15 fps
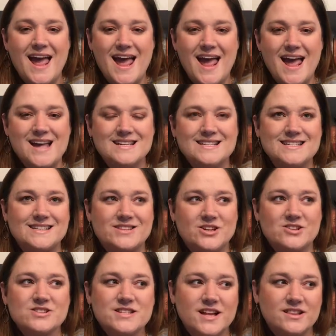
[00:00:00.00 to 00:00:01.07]
And
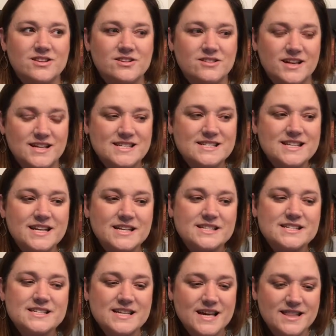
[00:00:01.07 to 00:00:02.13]
there's a little
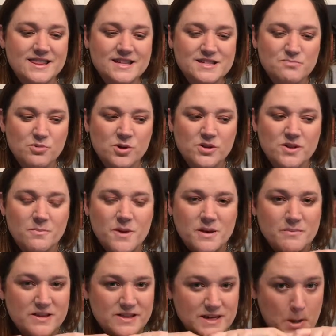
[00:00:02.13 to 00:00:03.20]
incident in this book that
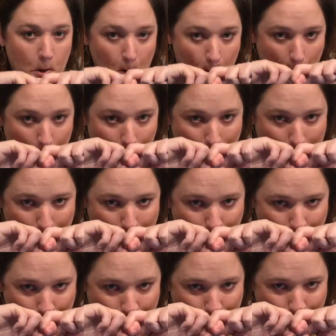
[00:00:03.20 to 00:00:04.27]
made me think,
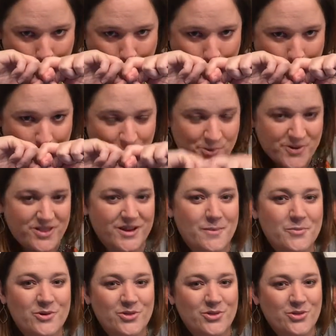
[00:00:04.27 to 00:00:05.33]
ooh, with
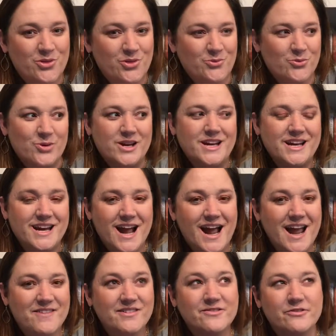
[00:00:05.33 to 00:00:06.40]
number three. I
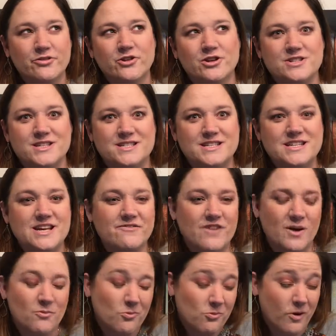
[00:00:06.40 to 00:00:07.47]
haven't even looked to see if
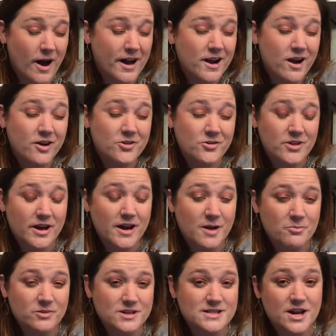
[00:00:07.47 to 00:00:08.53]
I'm right on who that
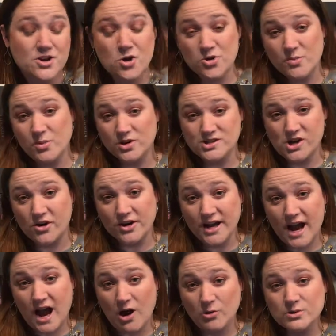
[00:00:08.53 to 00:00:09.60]
couple is. I know the book's
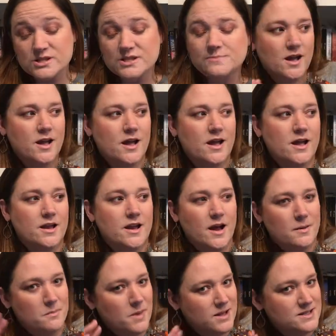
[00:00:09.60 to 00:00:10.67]
already out and
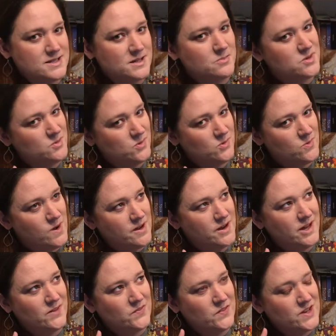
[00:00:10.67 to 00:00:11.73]
I might skip number
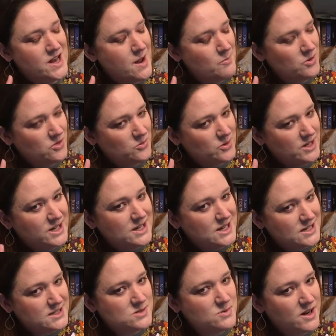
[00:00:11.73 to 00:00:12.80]
one if number three
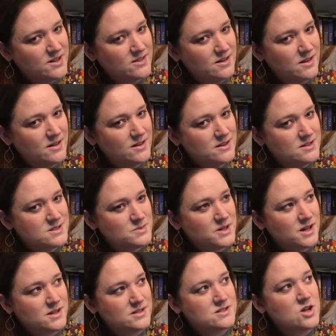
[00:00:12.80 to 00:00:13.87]
is what I think it is
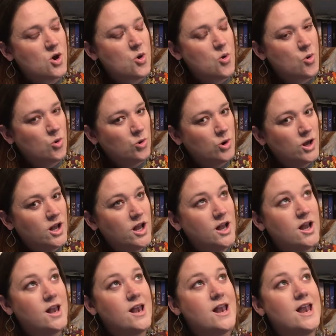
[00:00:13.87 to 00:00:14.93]
because
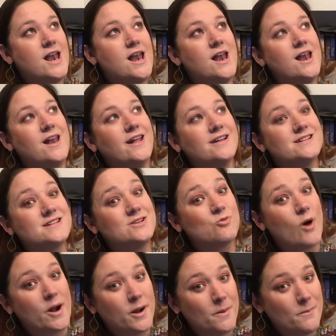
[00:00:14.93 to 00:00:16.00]
holy
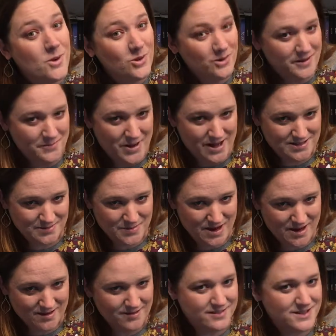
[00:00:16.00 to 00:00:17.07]
crap. guacamole,
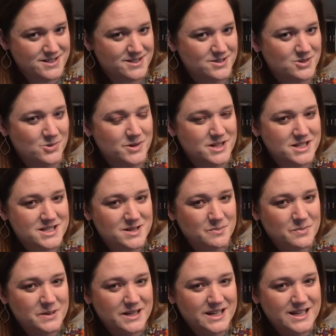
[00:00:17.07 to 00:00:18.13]
Batman. This is going to
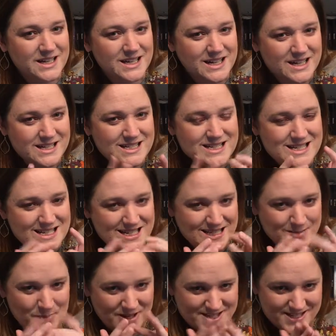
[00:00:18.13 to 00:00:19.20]
be
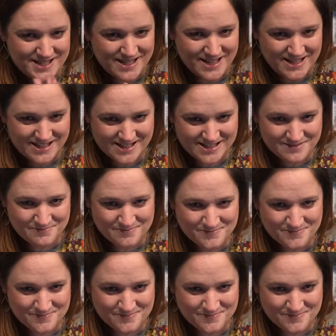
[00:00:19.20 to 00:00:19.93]
spicy.